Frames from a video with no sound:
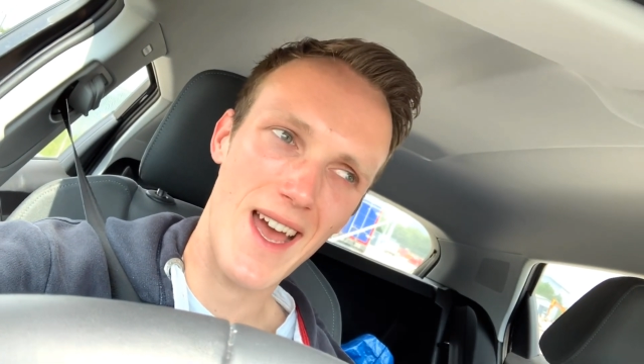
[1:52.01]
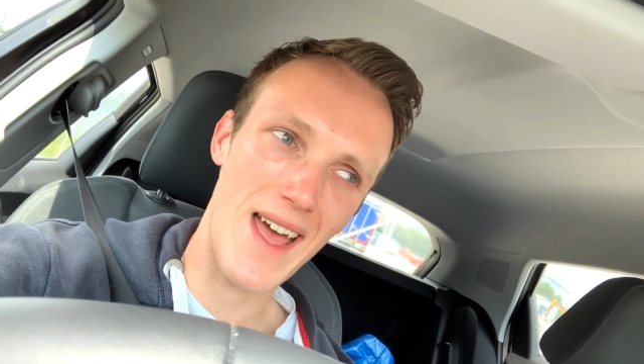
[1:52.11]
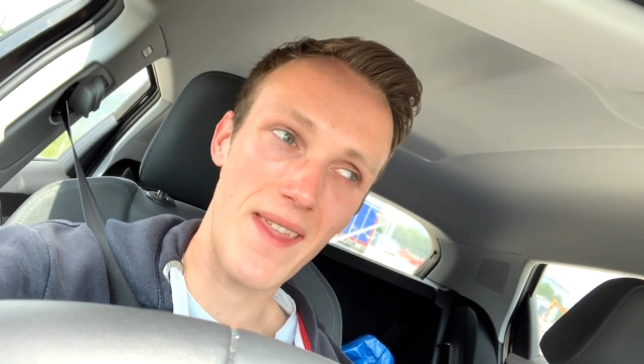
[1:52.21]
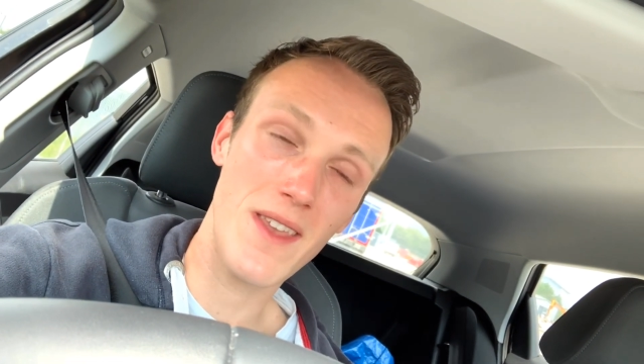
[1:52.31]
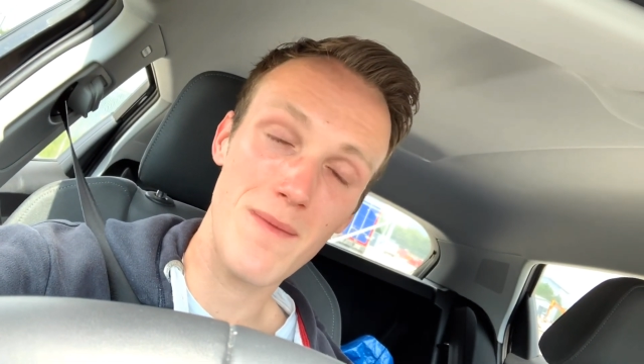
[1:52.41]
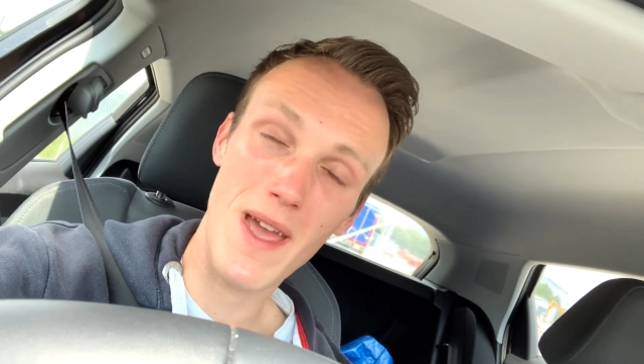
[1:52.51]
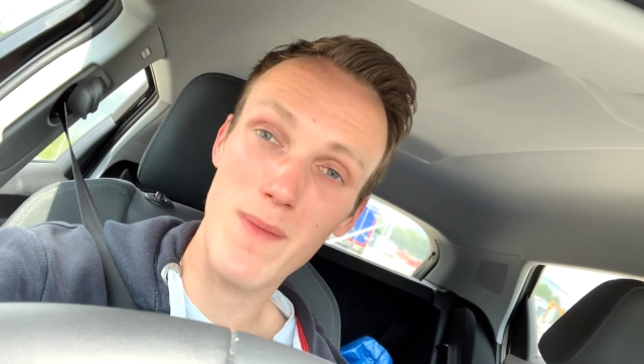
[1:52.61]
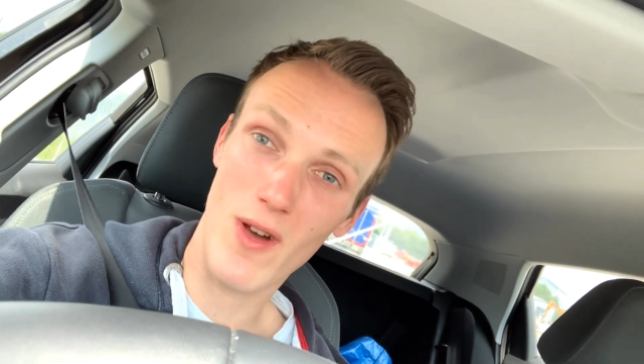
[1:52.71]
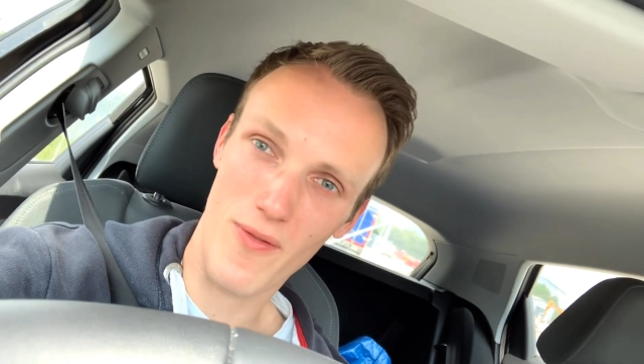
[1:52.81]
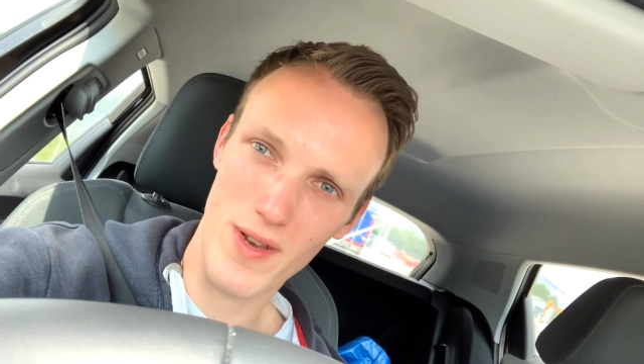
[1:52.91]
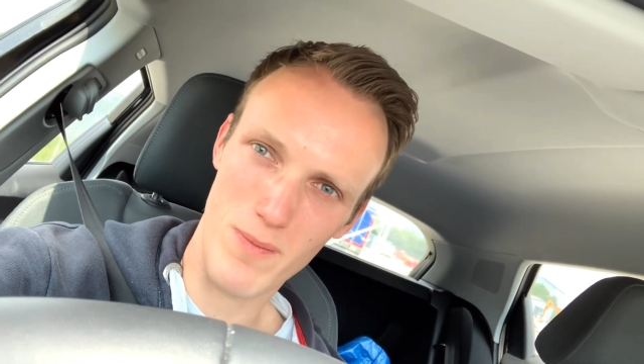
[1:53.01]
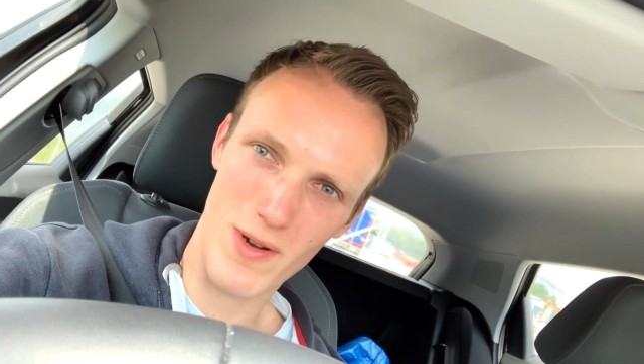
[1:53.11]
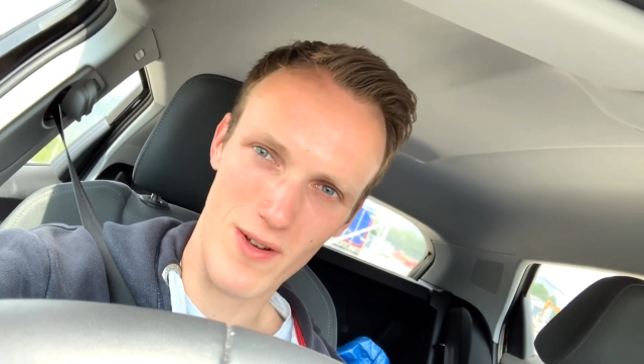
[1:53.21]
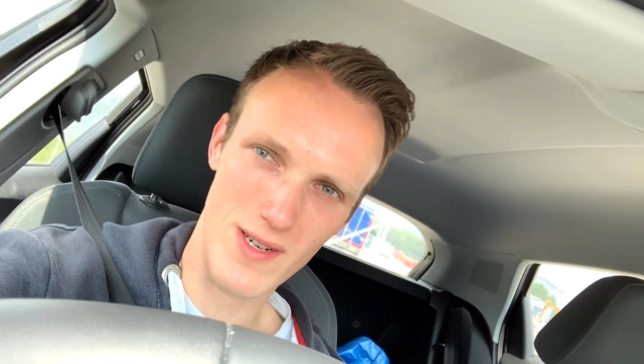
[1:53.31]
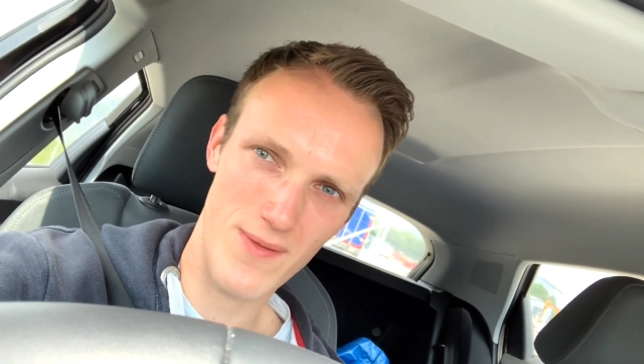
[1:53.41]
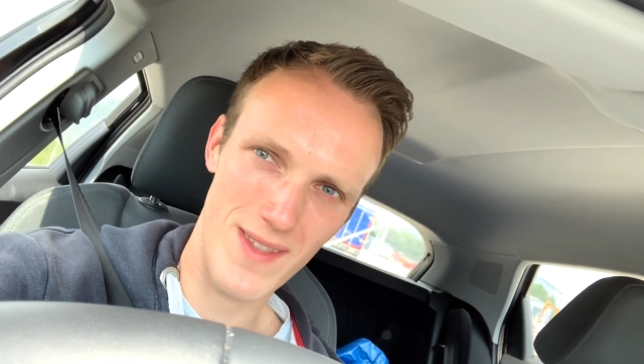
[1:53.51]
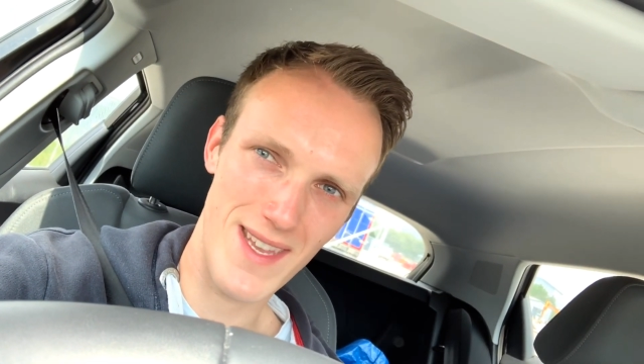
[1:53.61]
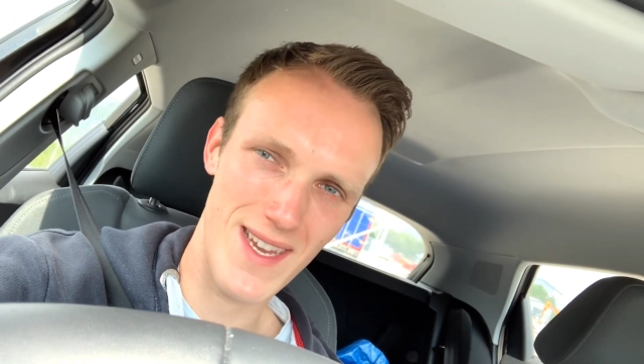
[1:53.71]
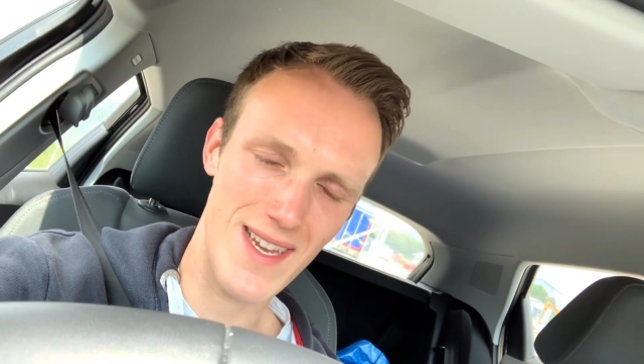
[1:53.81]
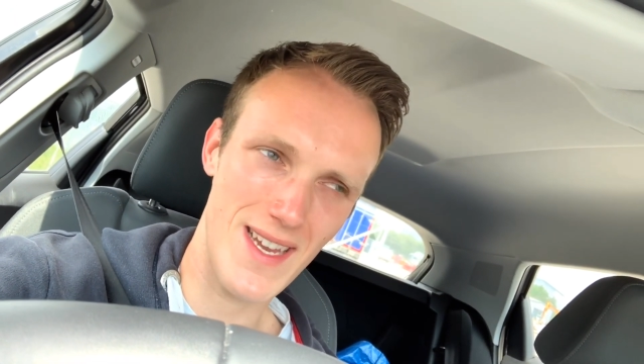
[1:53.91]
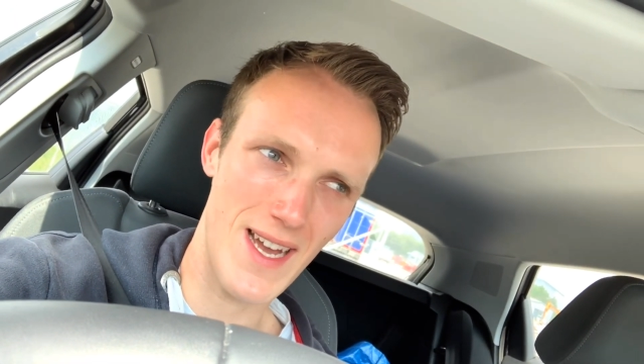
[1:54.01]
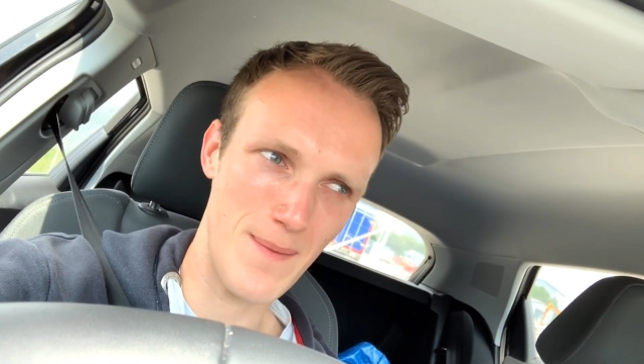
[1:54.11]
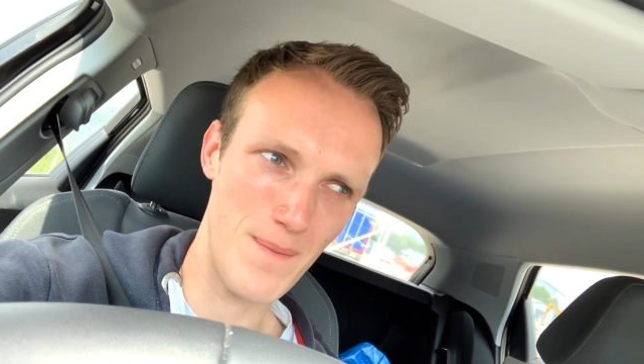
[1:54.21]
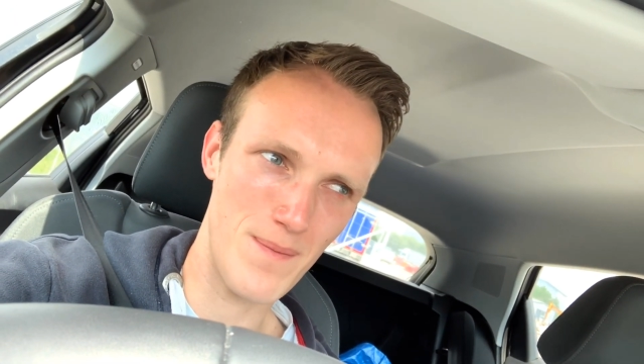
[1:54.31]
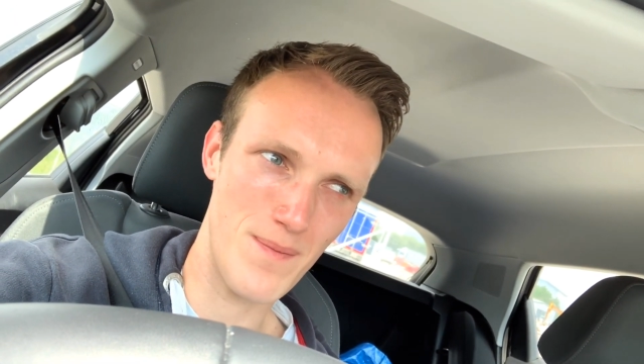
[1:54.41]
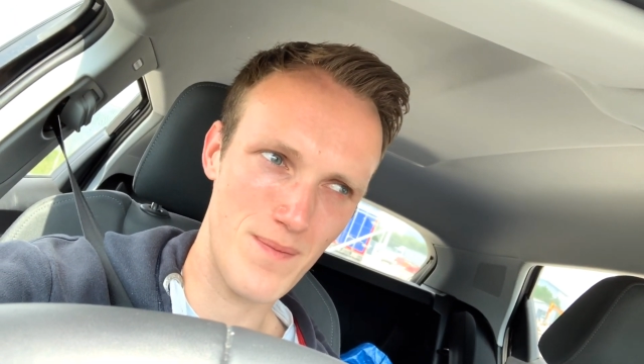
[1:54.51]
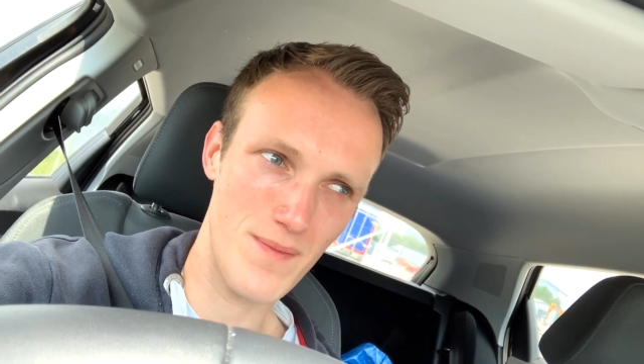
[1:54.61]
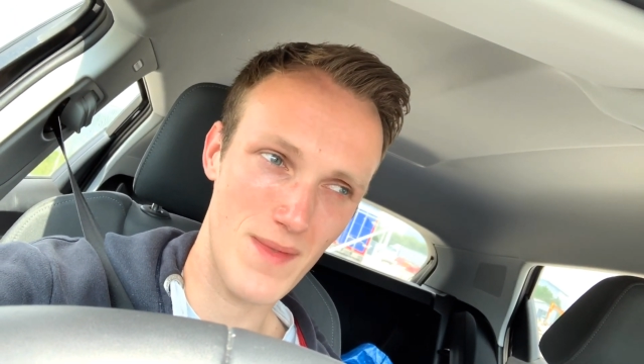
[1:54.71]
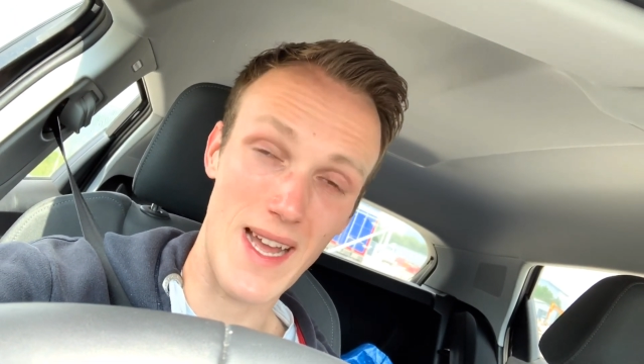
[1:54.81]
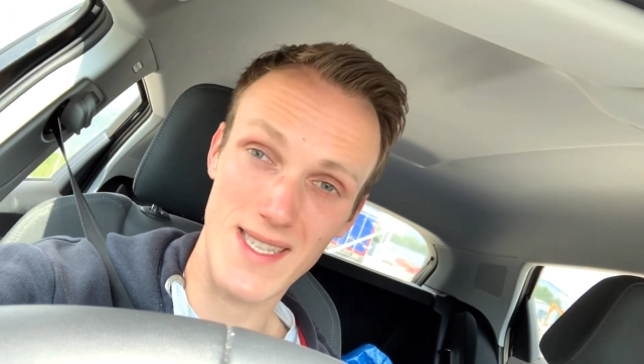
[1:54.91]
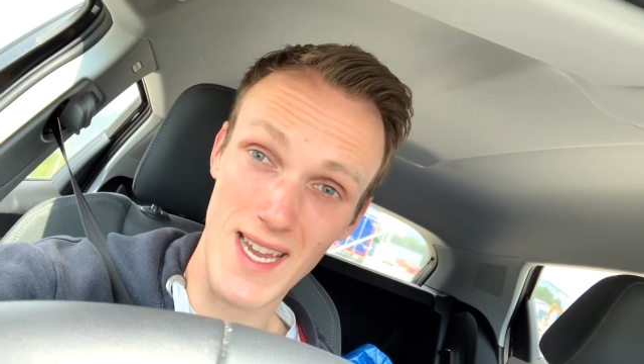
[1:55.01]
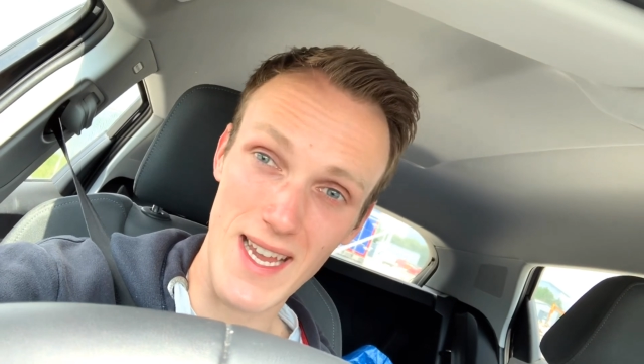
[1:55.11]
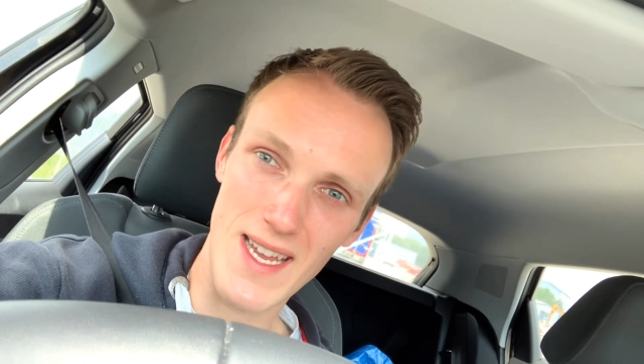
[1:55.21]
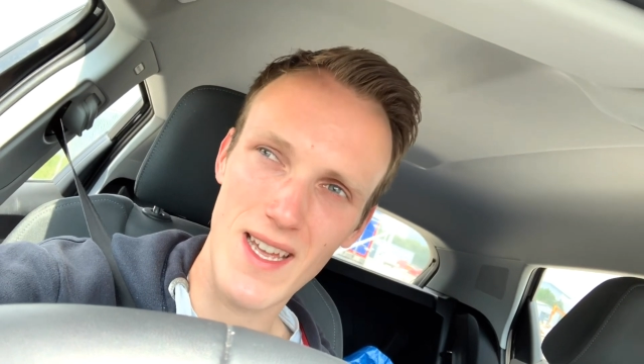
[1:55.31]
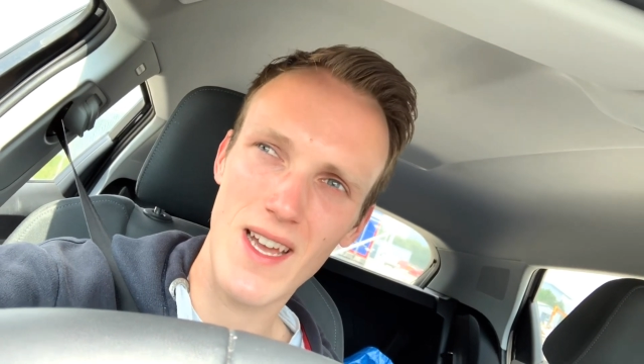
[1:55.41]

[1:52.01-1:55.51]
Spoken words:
and then you may be offered blocks for the that day.